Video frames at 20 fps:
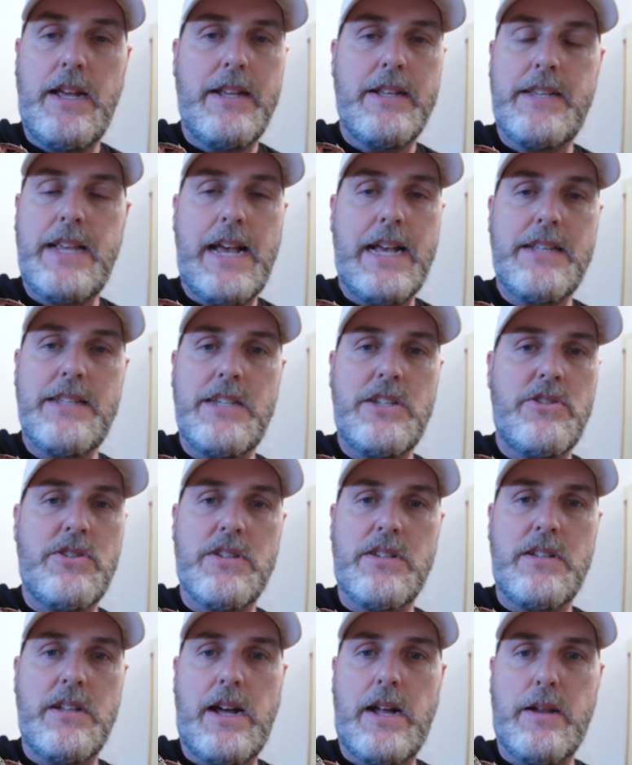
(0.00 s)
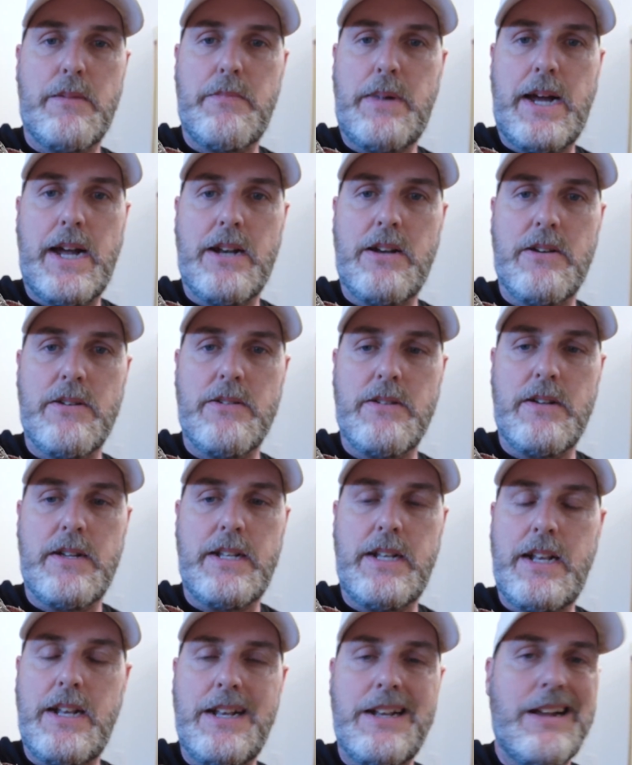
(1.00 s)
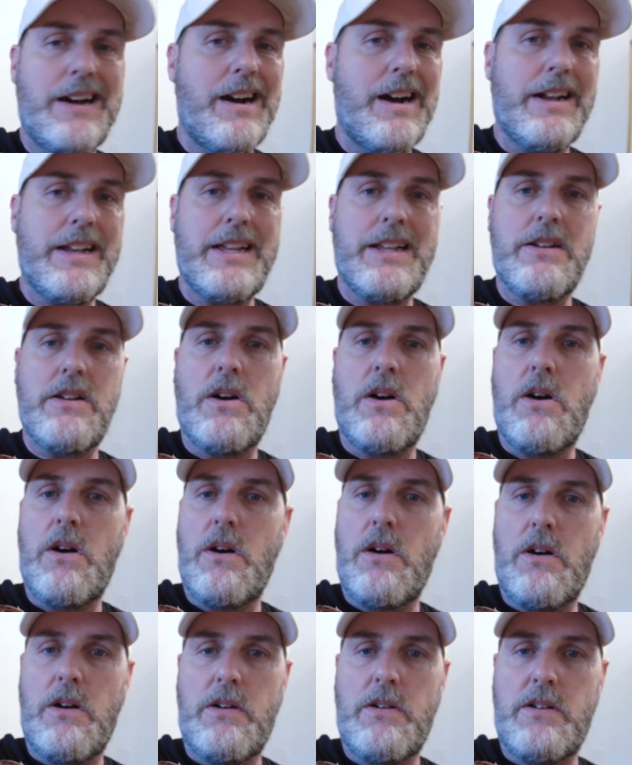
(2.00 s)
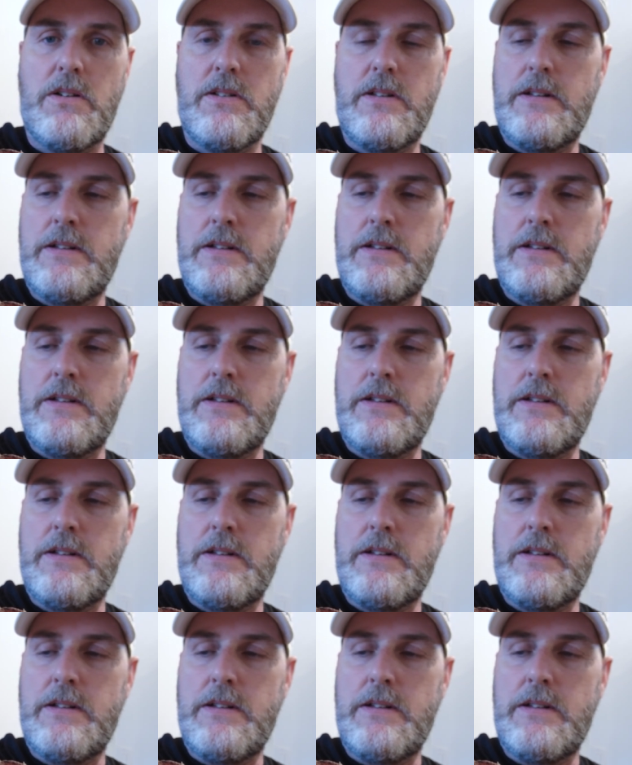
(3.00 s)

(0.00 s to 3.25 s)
Sassy's just not a biter, not at all.